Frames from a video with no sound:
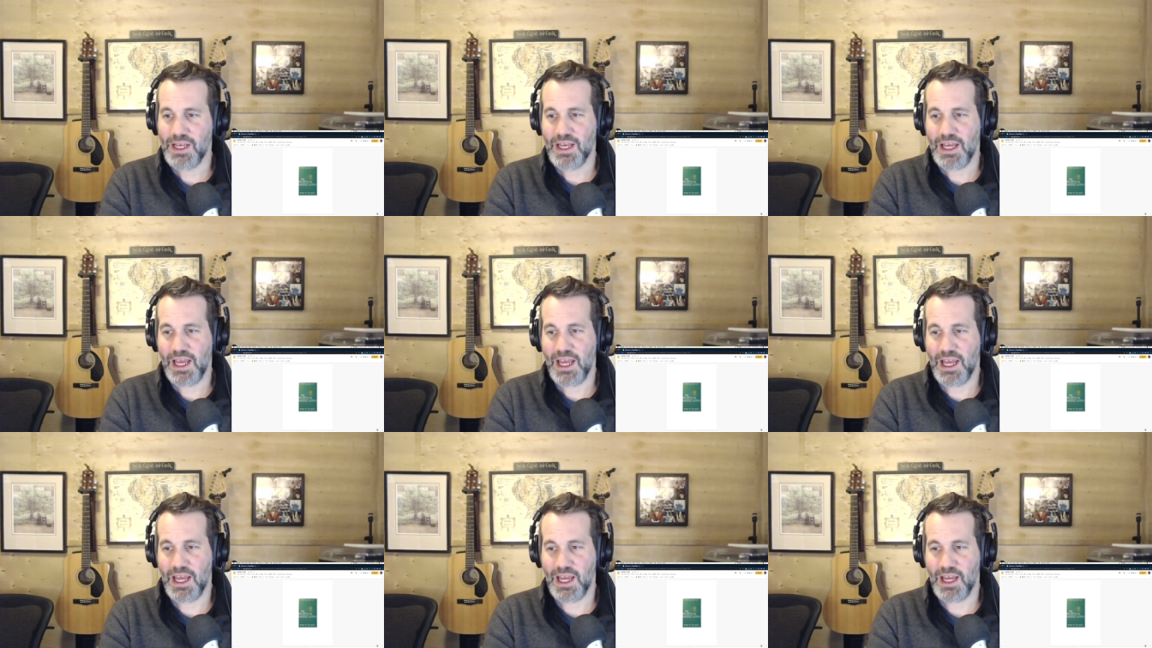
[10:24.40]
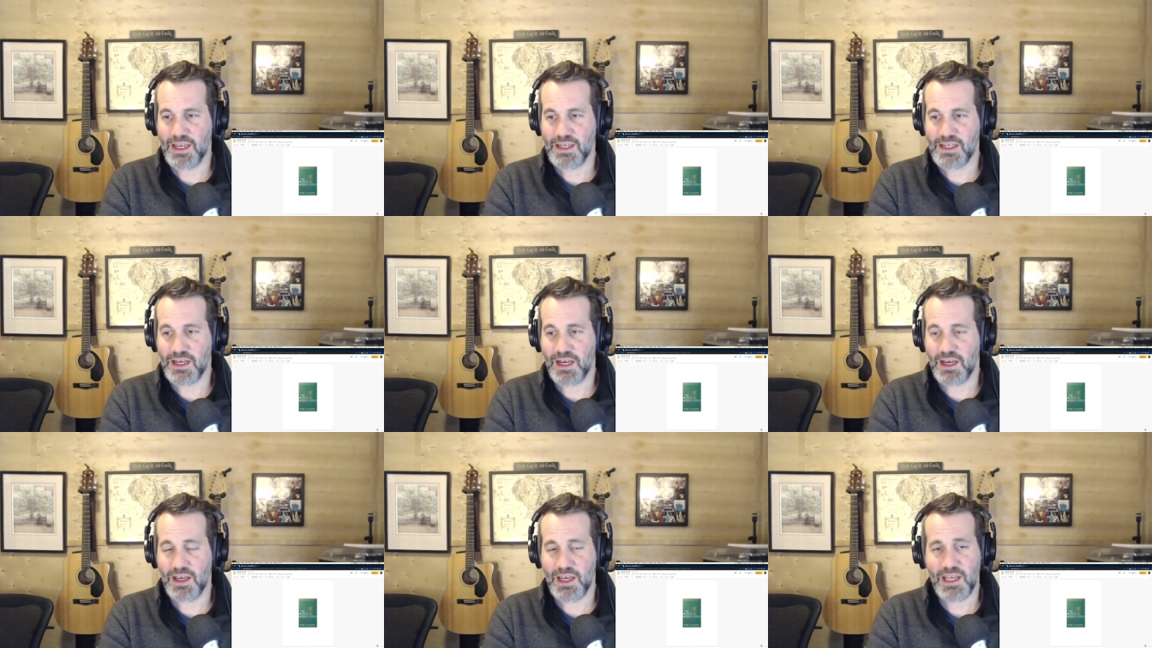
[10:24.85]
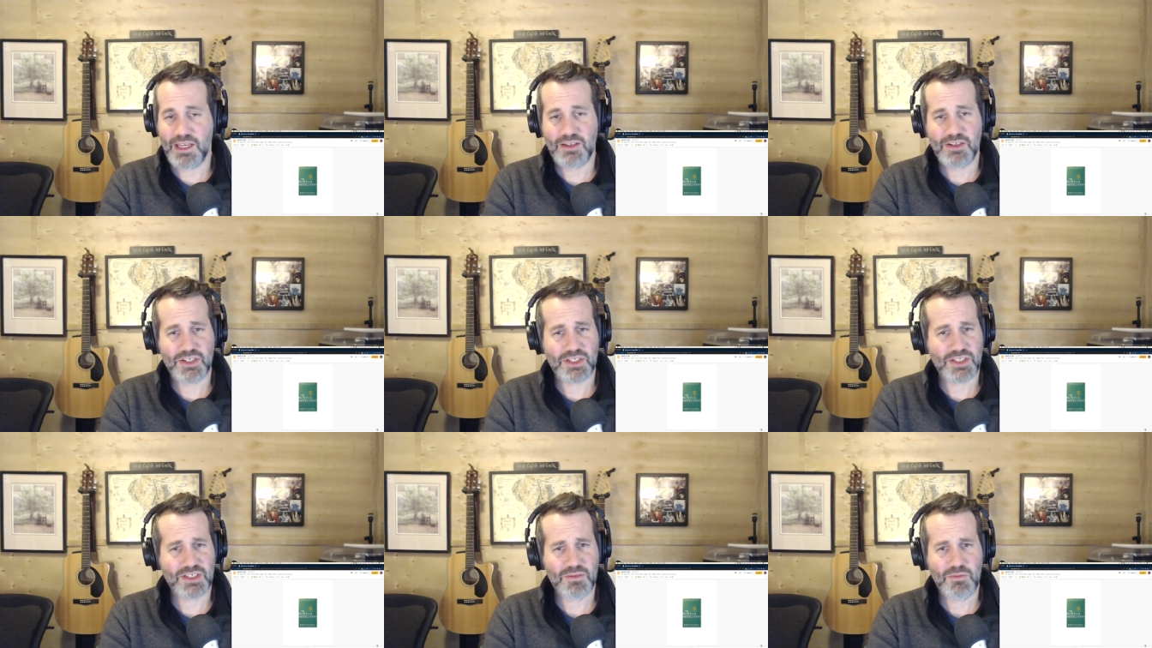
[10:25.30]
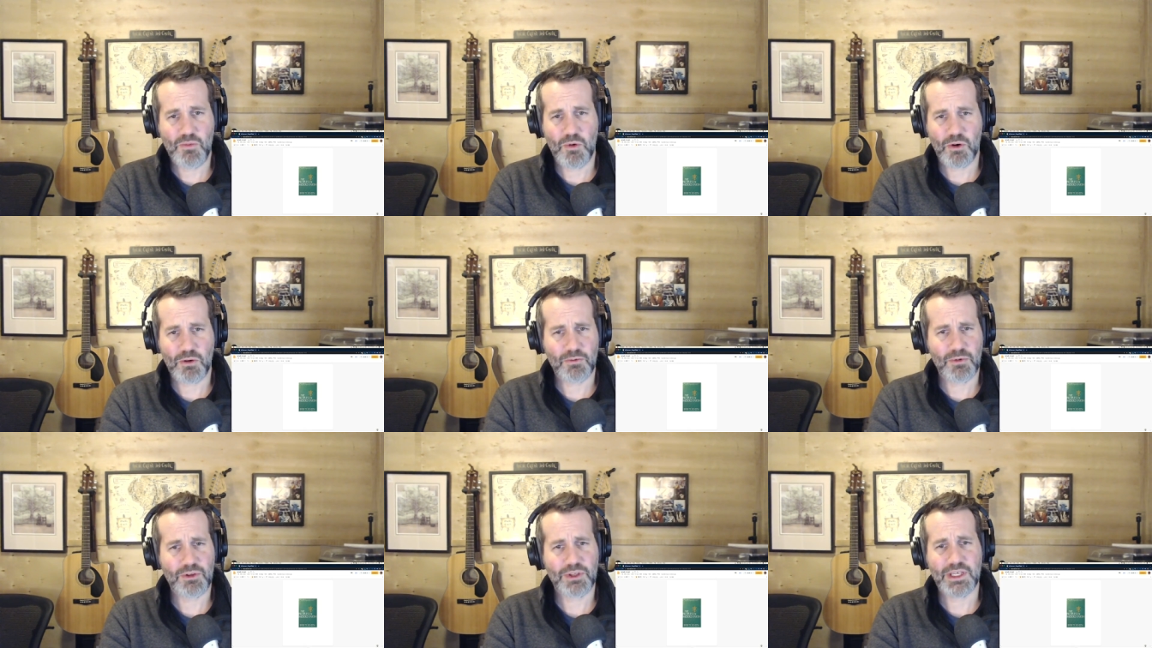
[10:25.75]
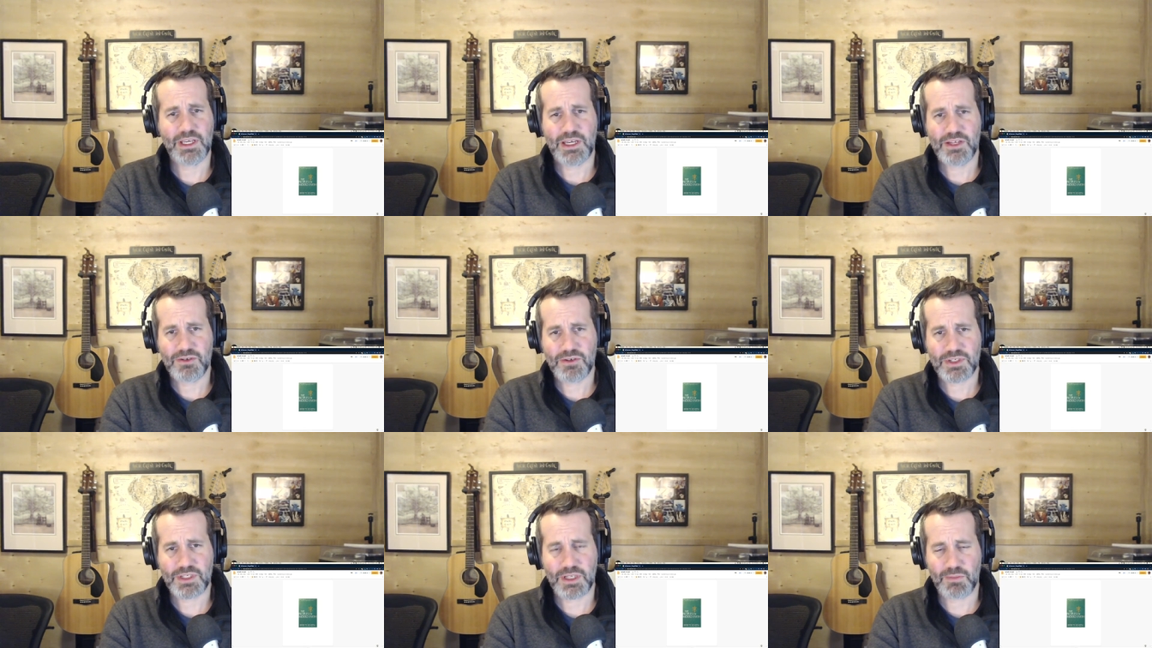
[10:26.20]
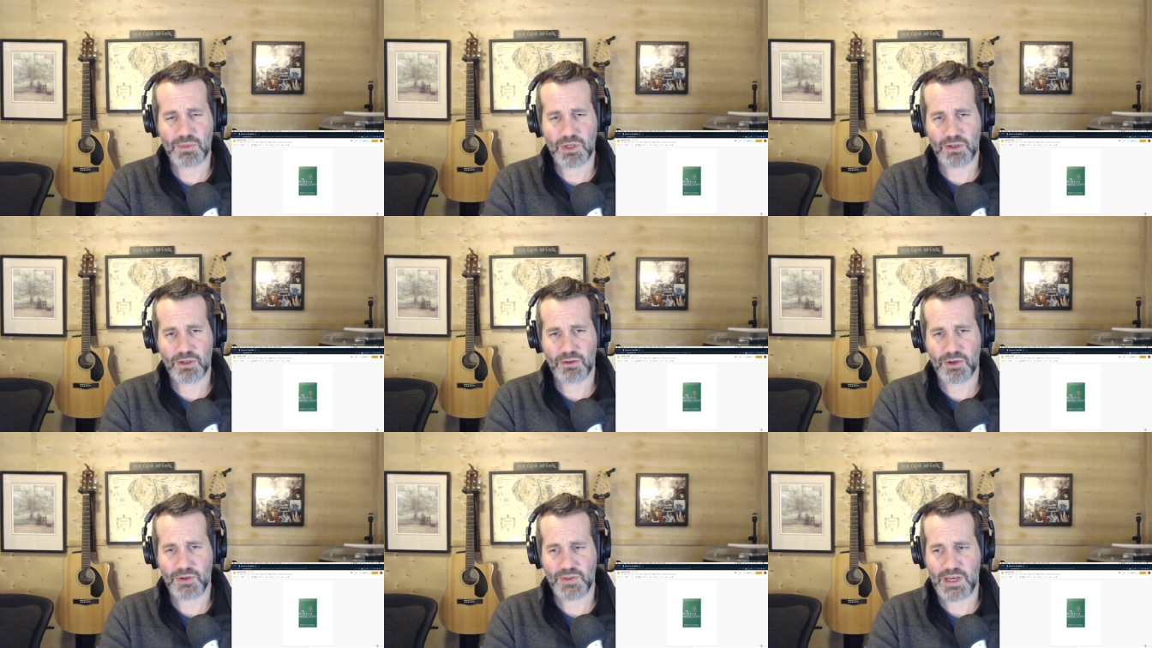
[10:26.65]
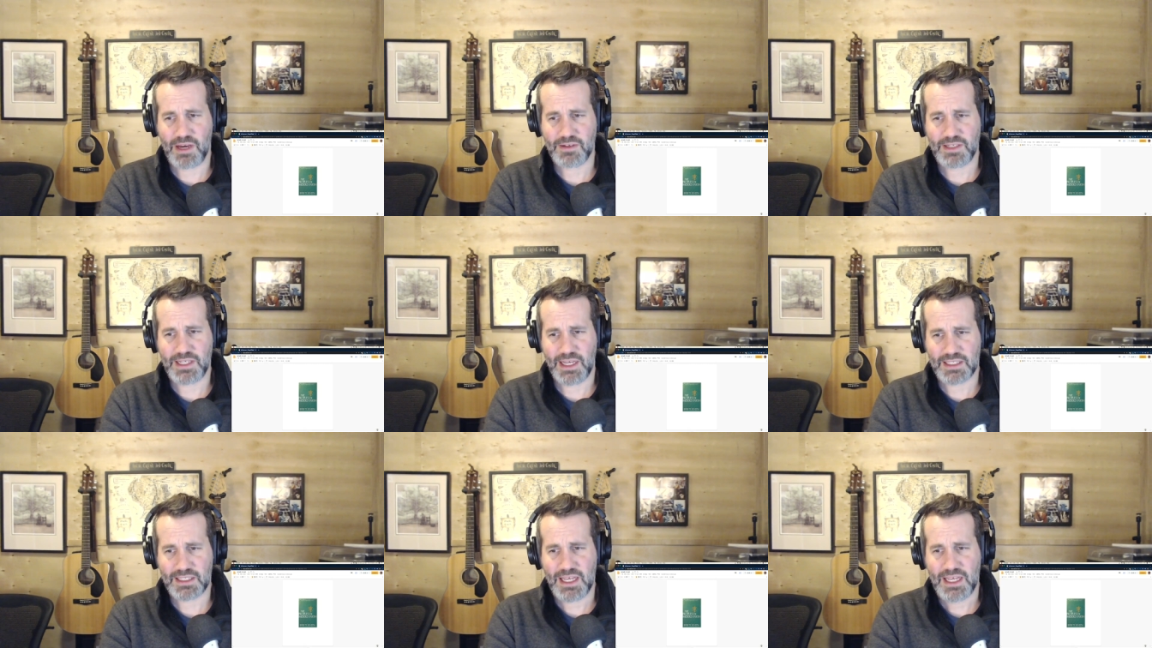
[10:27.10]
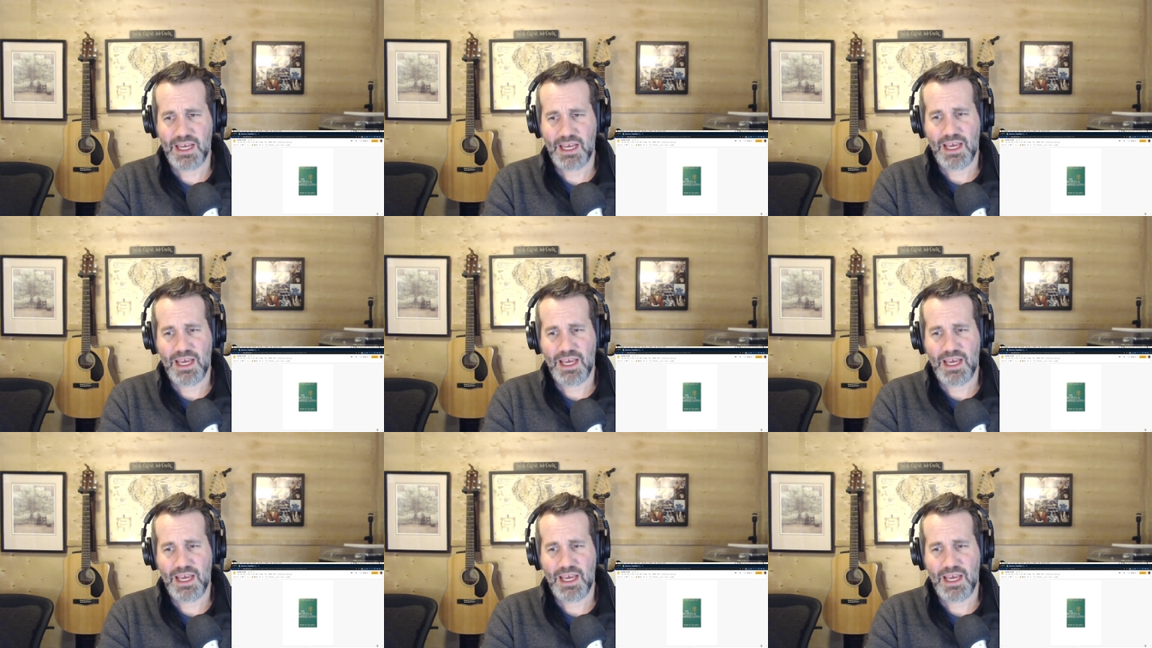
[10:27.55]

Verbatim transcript: and uh, and just some more really interesting Middle Earth outtakes.